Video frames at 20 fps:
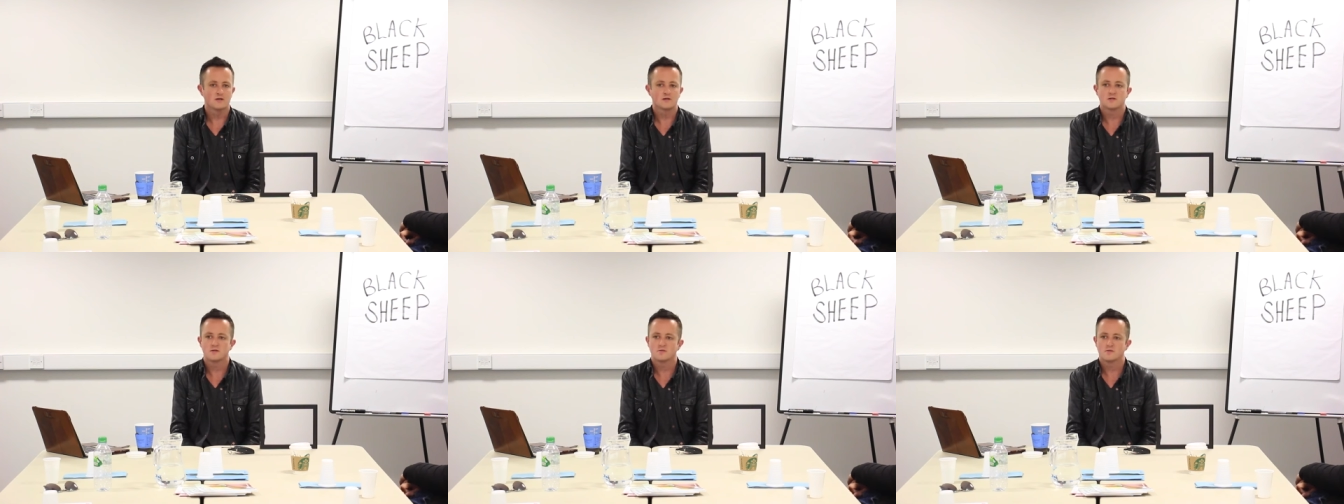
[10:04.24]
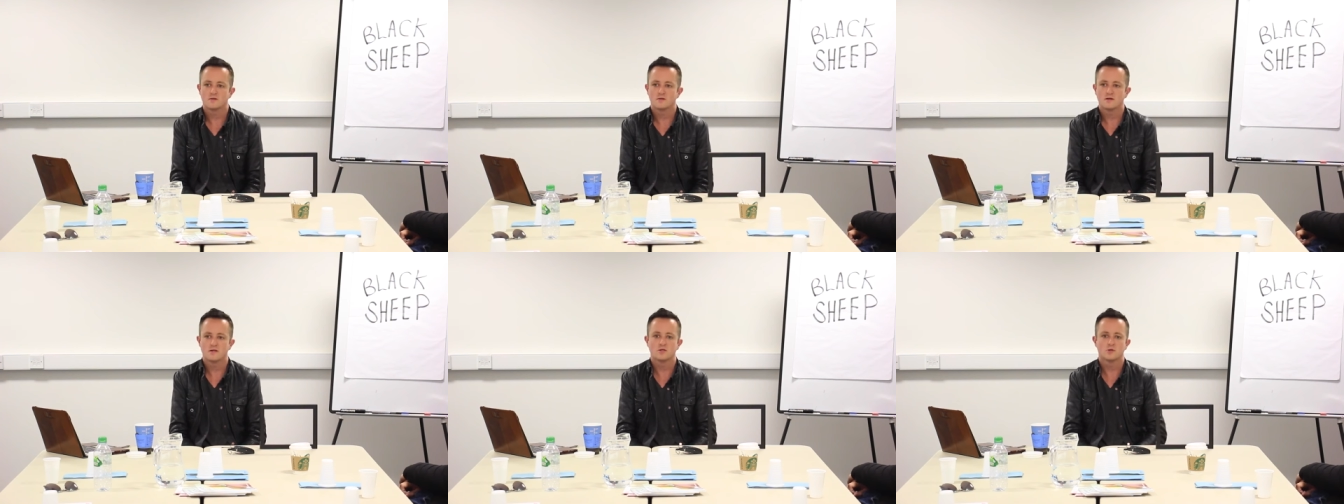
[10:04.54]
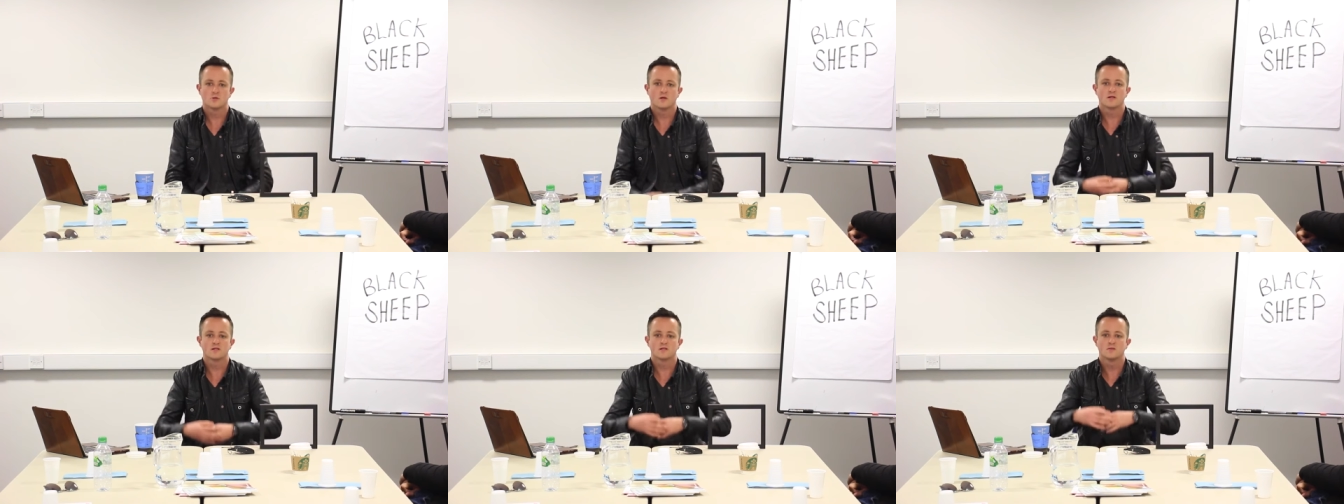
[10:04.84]
he got, he
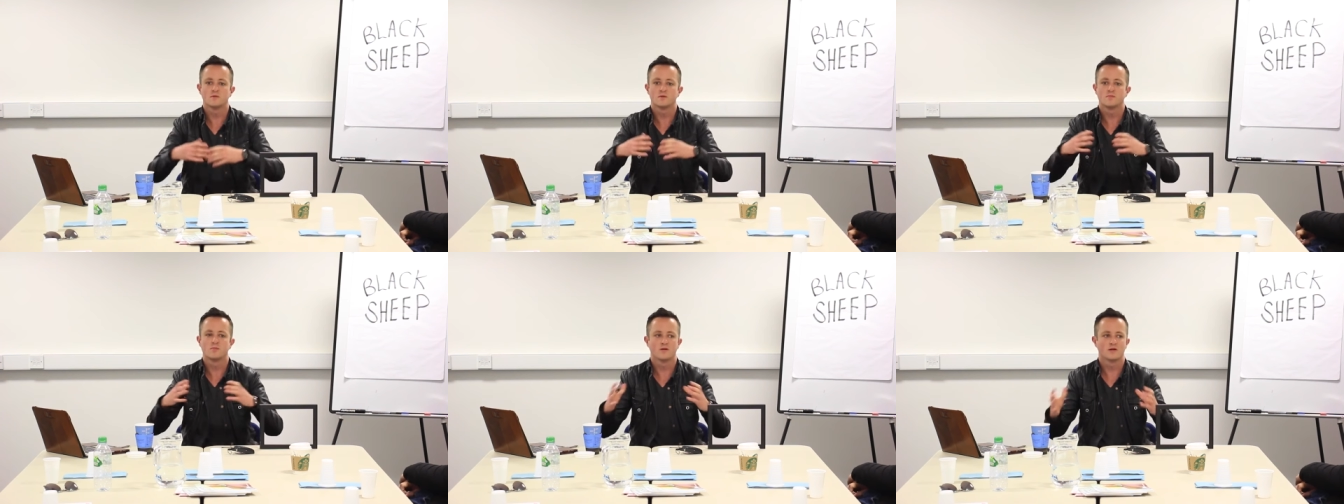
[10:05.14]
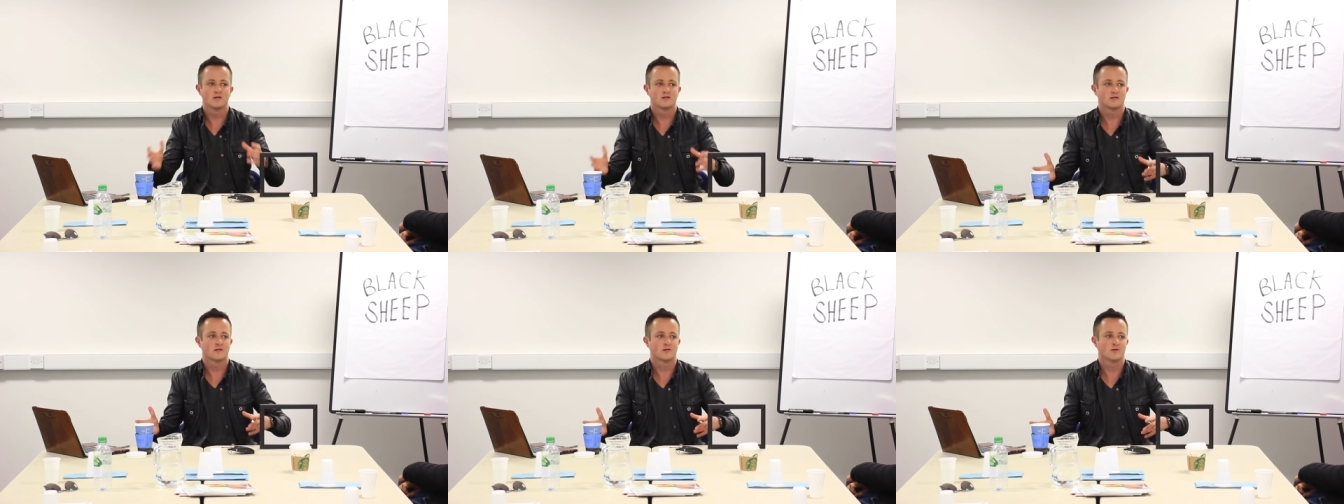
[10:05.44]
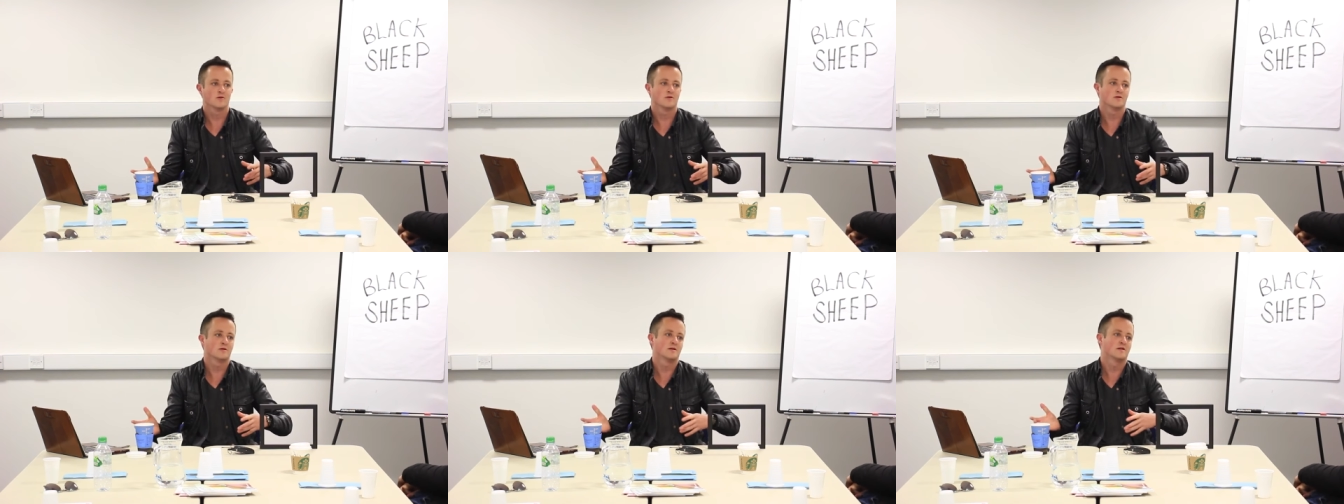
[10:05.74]
tried to be
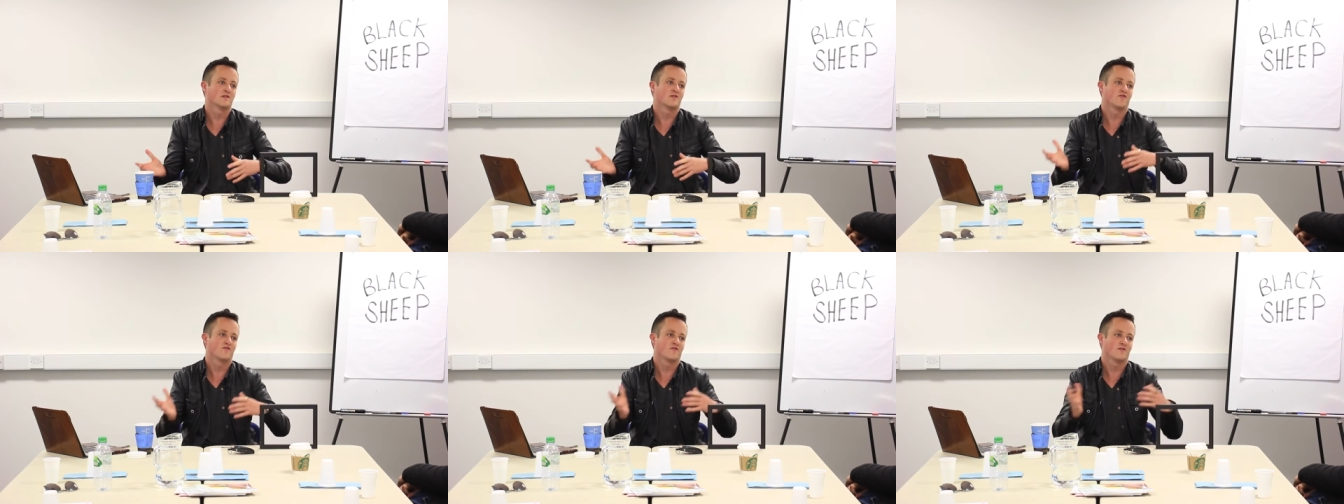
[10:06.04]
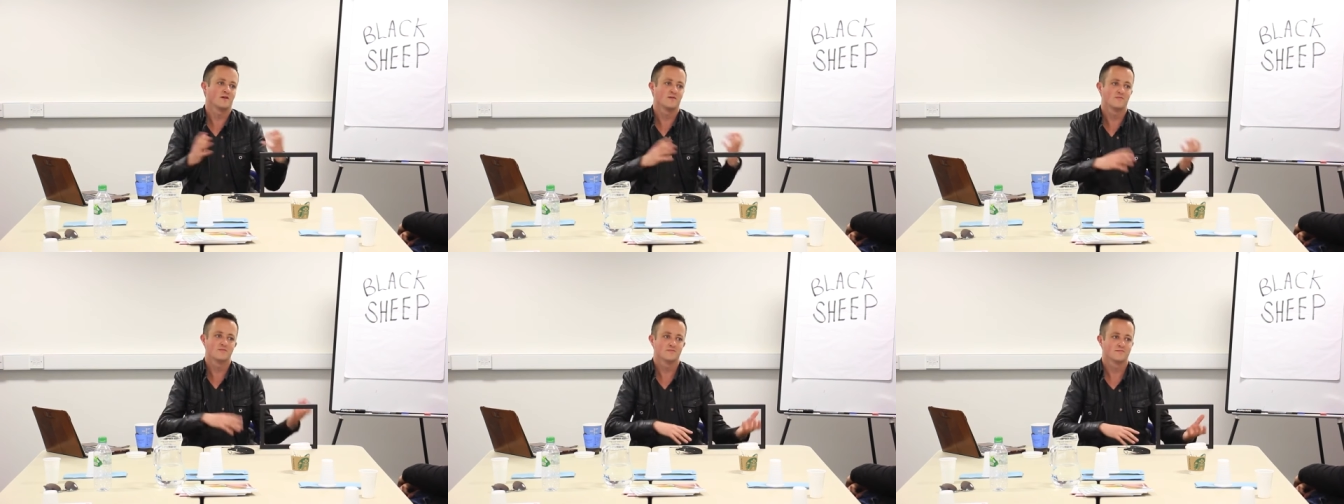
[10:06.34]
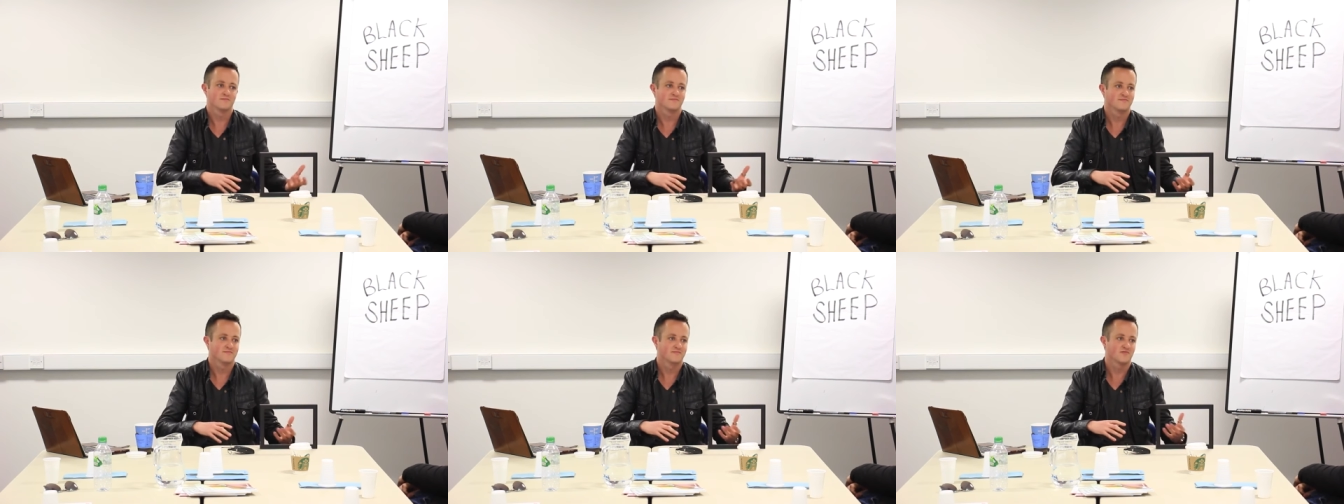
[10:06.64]
political and his
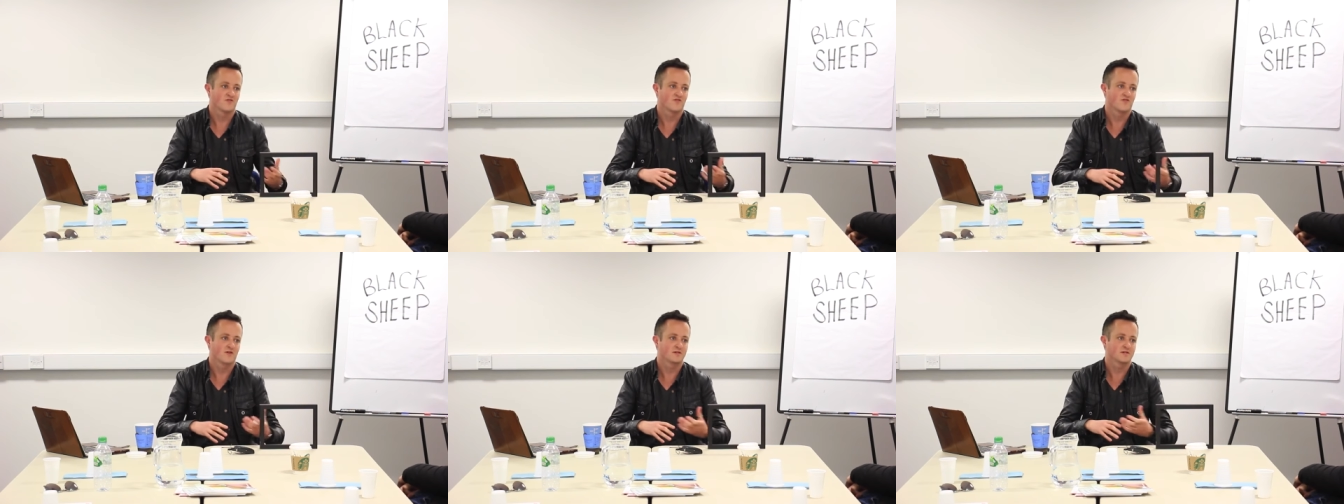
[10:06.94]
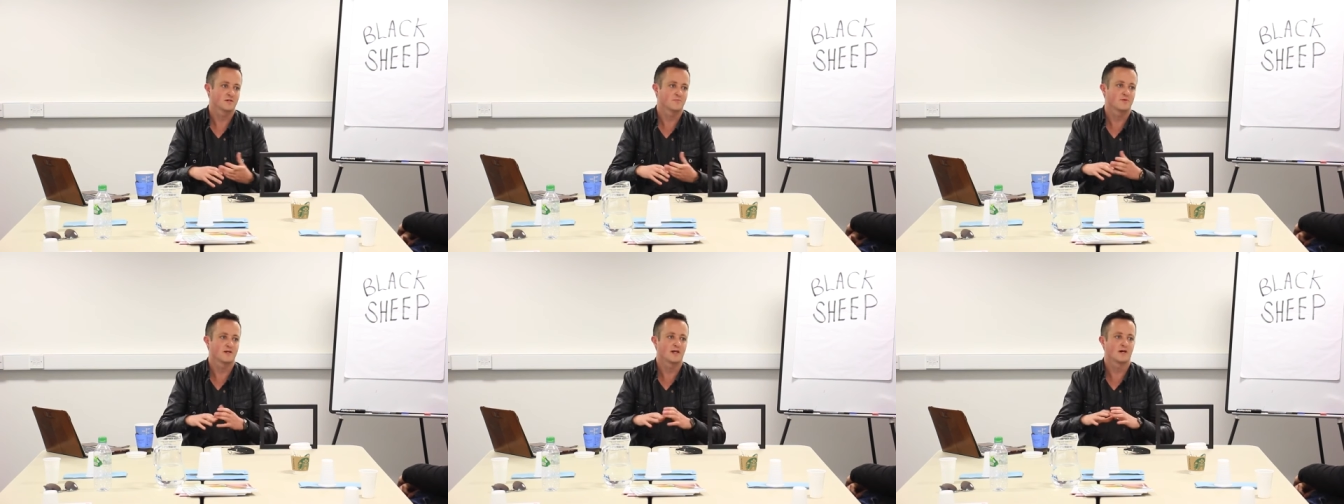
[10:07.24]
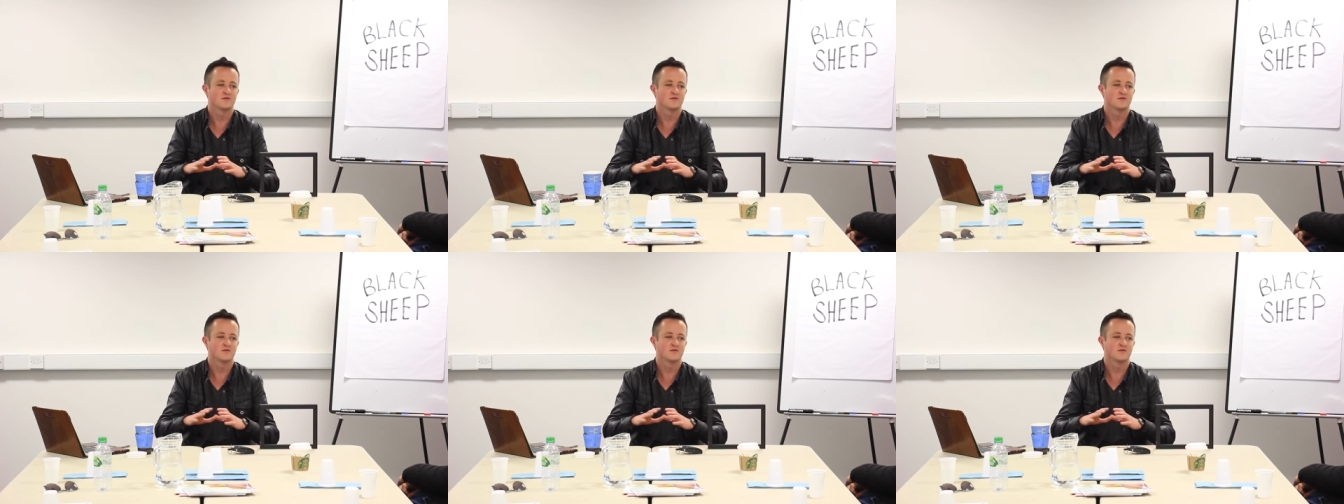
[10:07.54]
frame was fucked up,